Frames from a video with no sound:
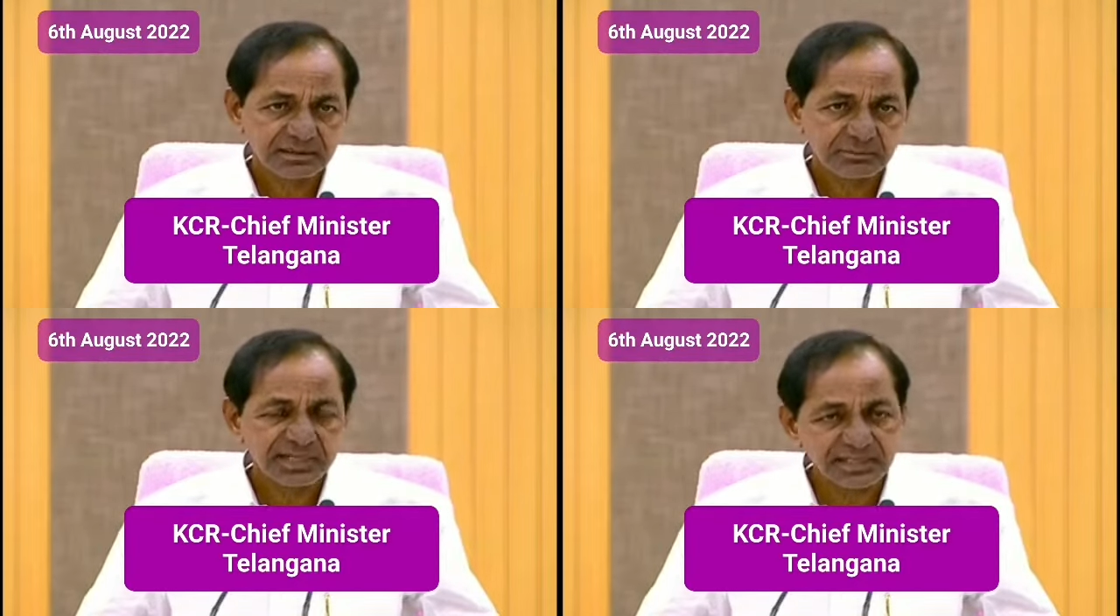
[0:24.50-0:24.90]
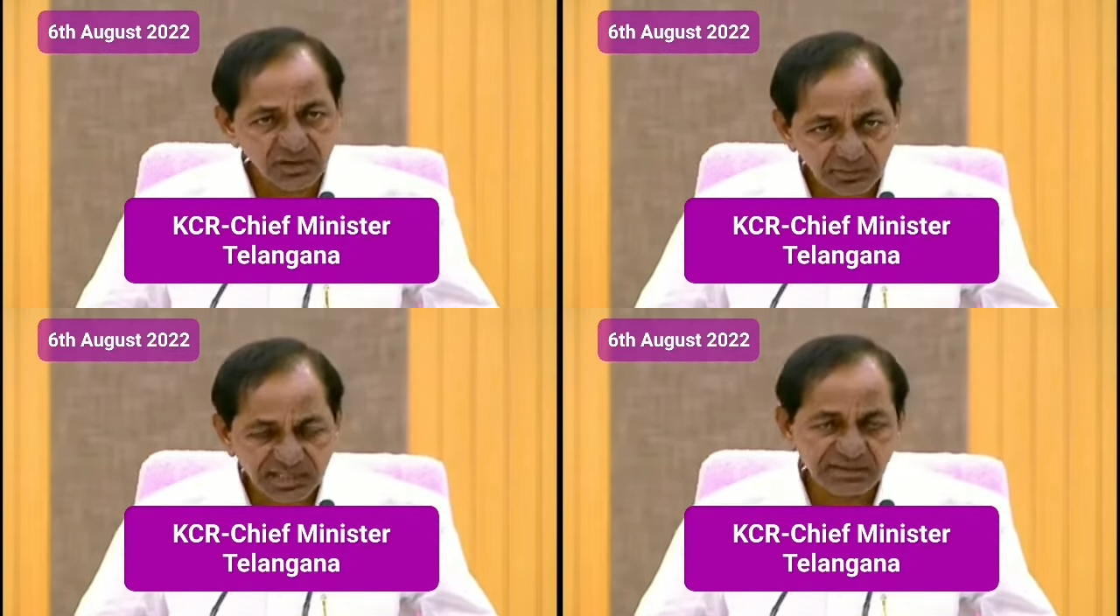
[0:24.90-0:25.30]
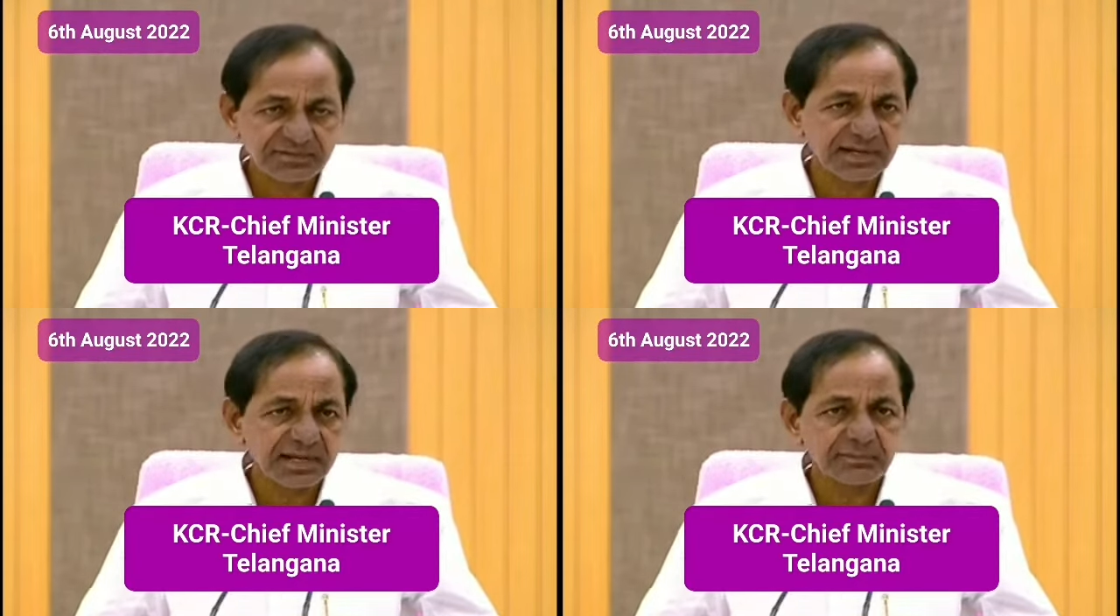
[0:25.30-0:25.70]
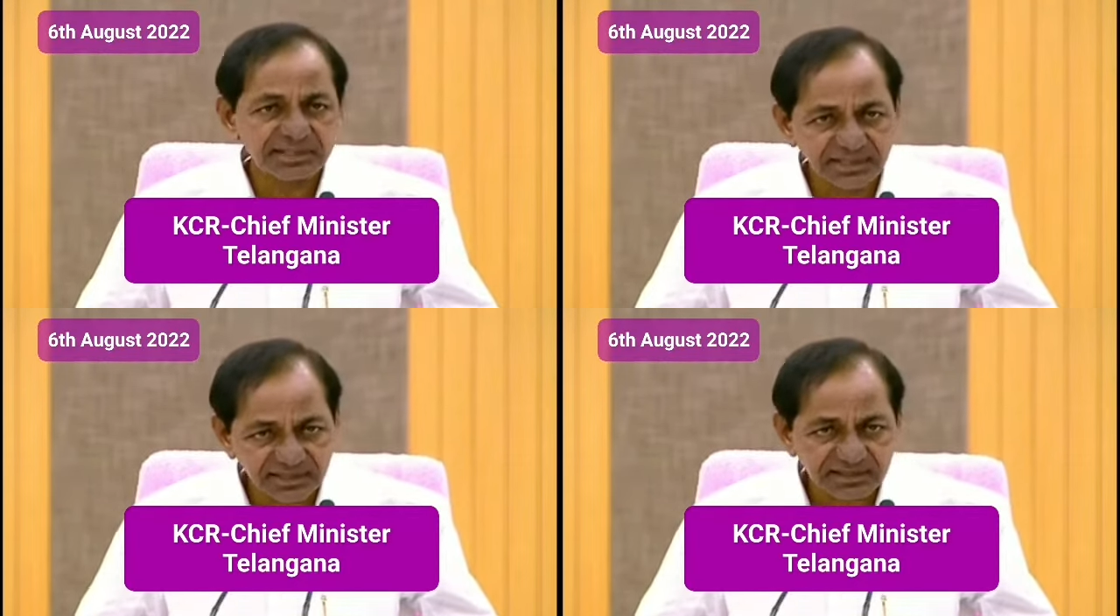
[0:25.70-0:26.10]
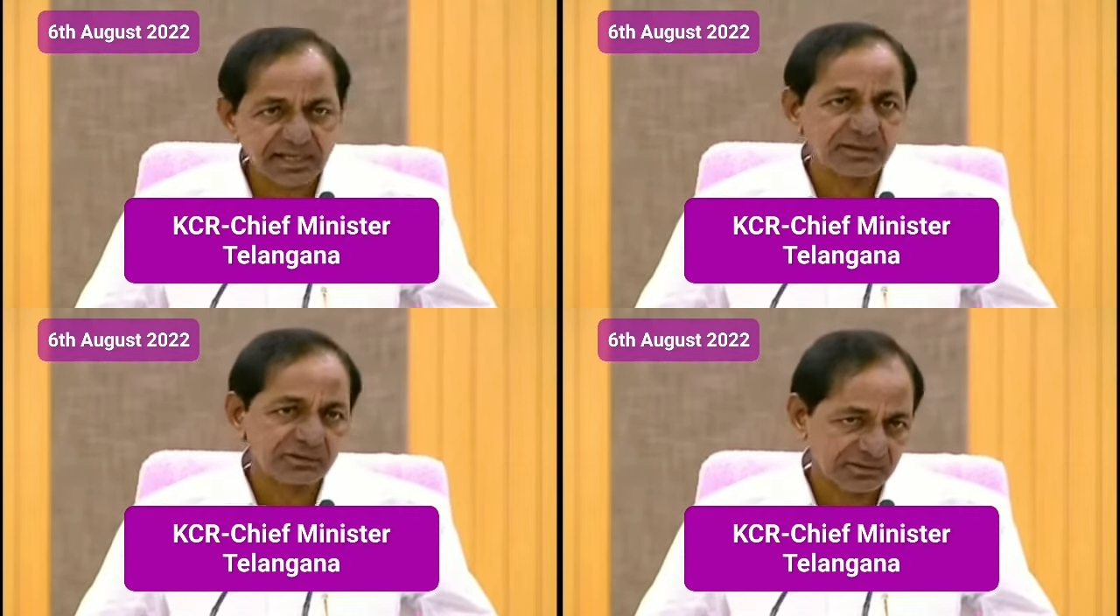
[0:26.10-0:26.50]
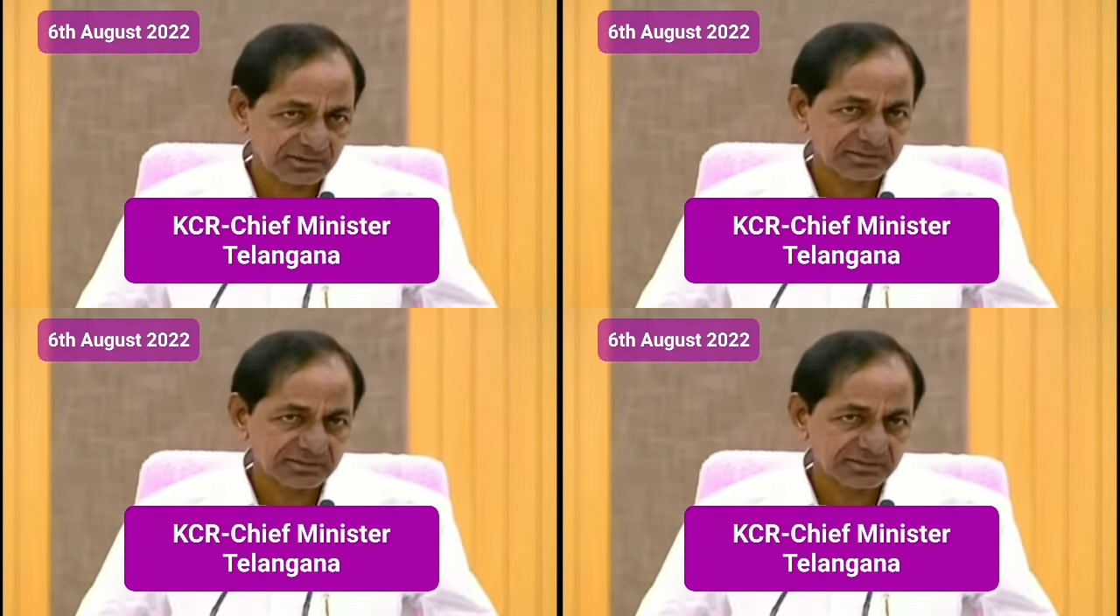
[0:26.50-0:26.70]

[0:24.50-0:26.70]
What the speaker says: by the Government of India, by the NITI Aayog.